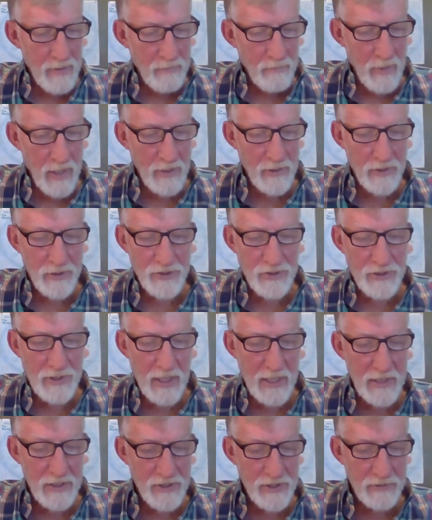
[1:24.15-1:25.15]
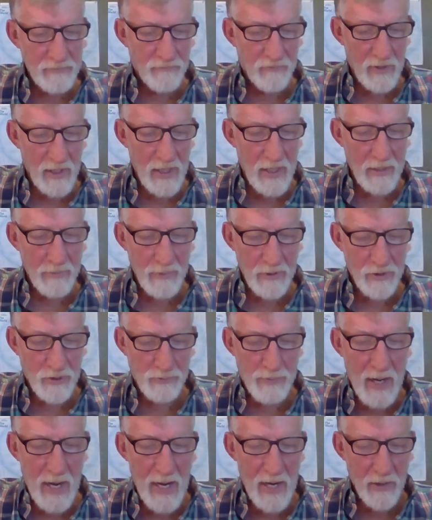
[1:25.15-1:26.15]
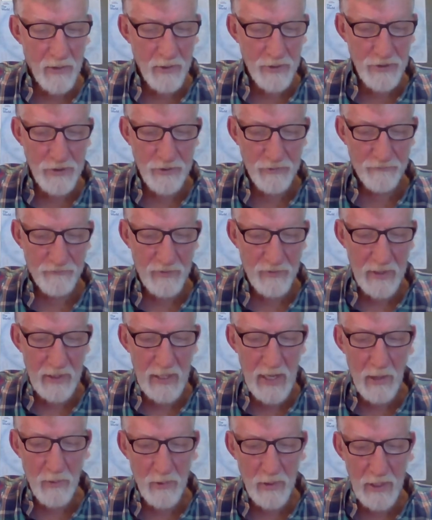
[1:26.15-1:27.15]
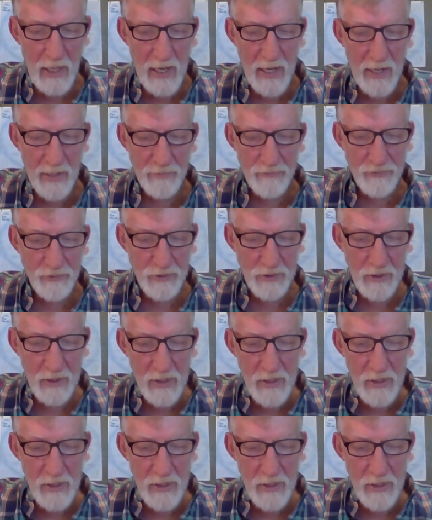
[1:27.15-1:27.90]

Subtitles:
May this dancing flame inspire us to fill our lives